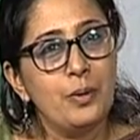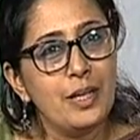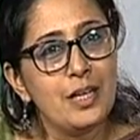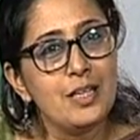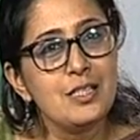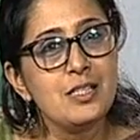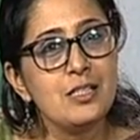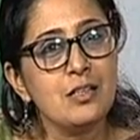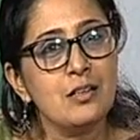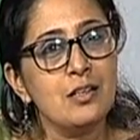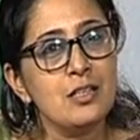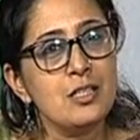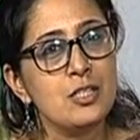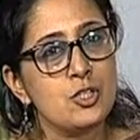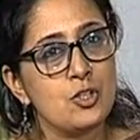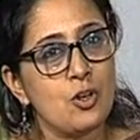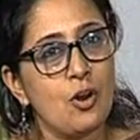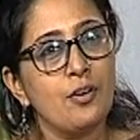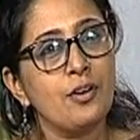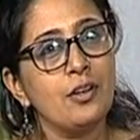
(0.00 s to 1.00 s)
place her
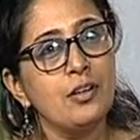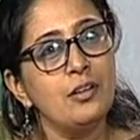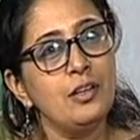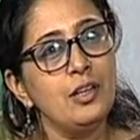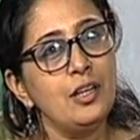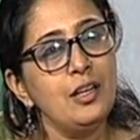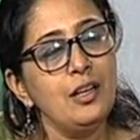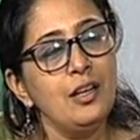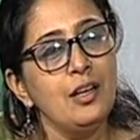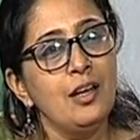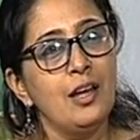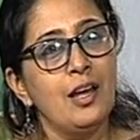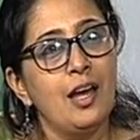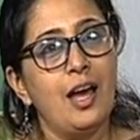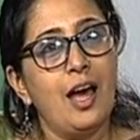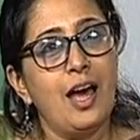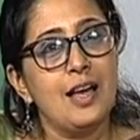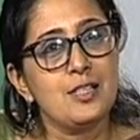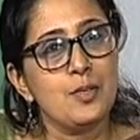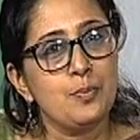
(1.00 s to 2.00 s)
historically
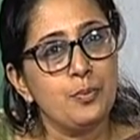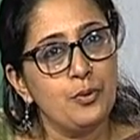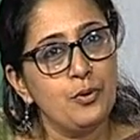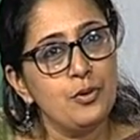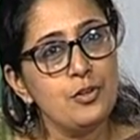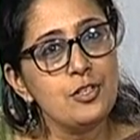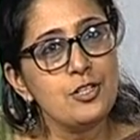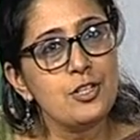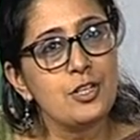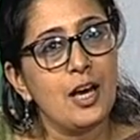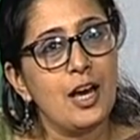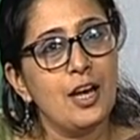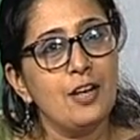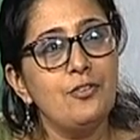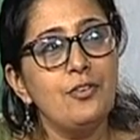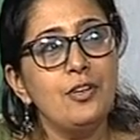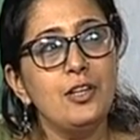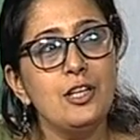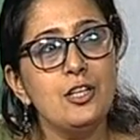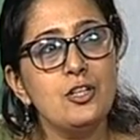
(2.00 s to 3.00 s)
as a poet
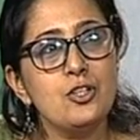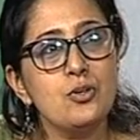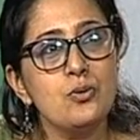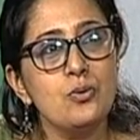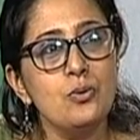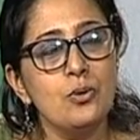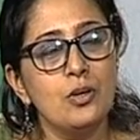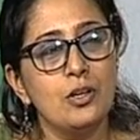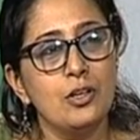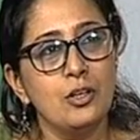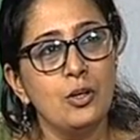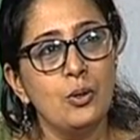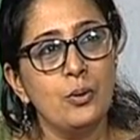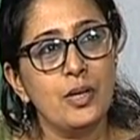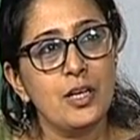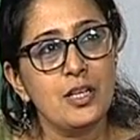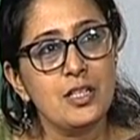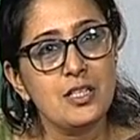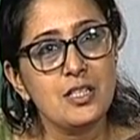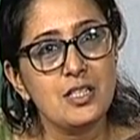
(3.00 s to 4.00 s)
and we need to uh,
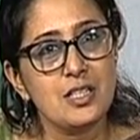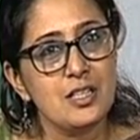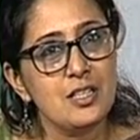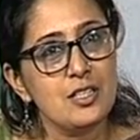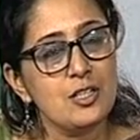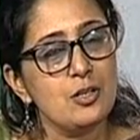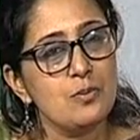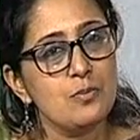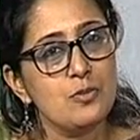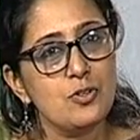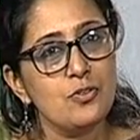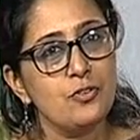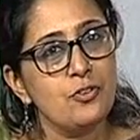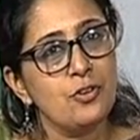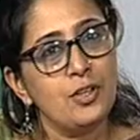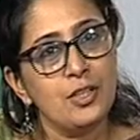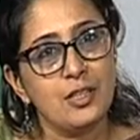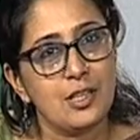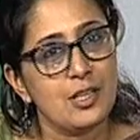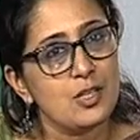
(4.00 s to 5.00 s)
look at it in terms of
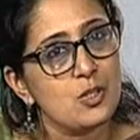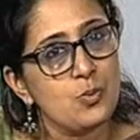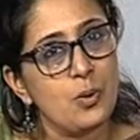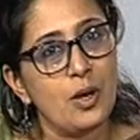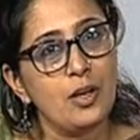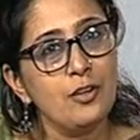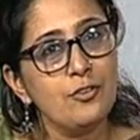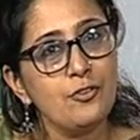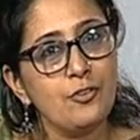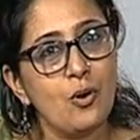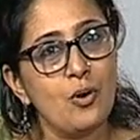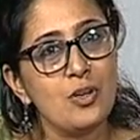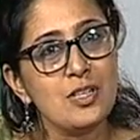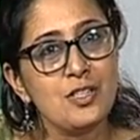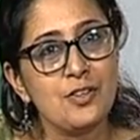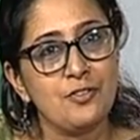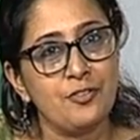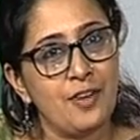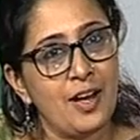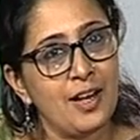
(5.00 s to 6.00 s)
three things. One, of
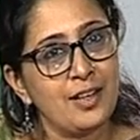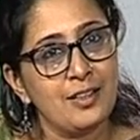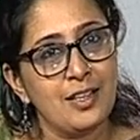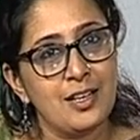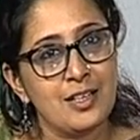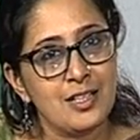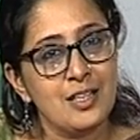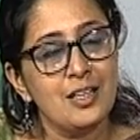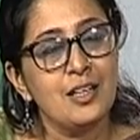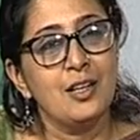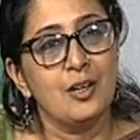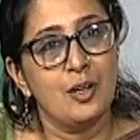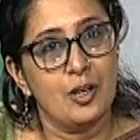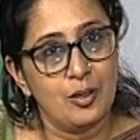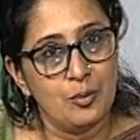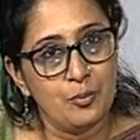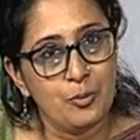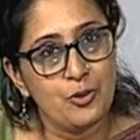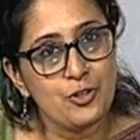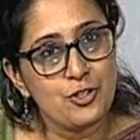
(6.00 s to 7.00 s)
course, the fact that
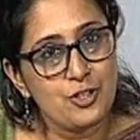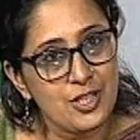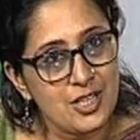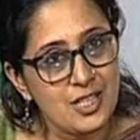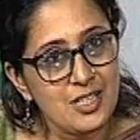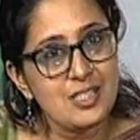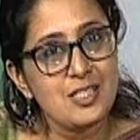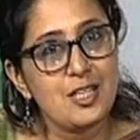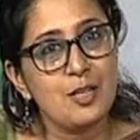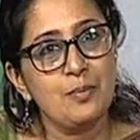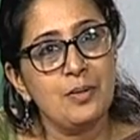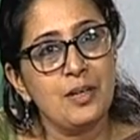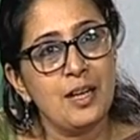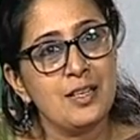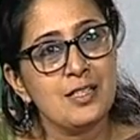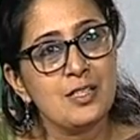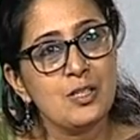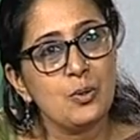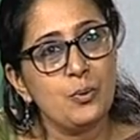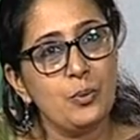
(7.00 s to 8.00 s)
uh, poetry is
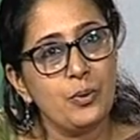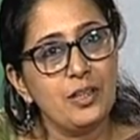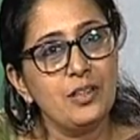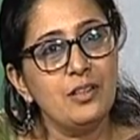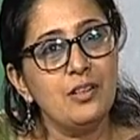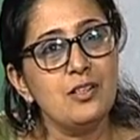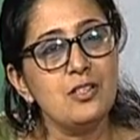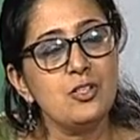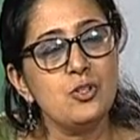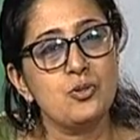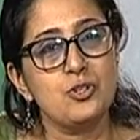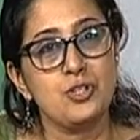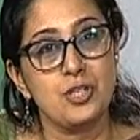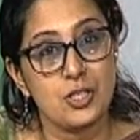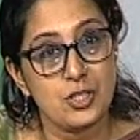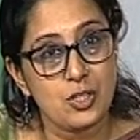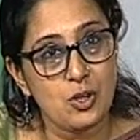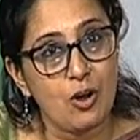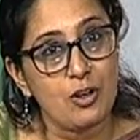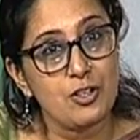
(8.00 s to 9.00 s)
stabilizing with her, so
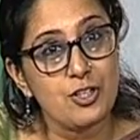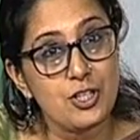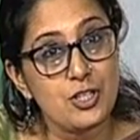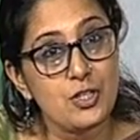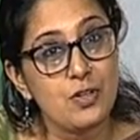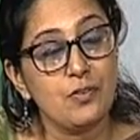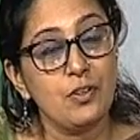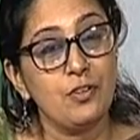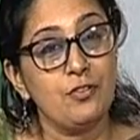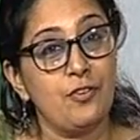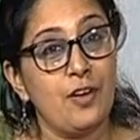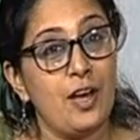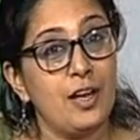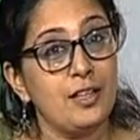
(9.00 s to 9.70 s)
she's conscious of the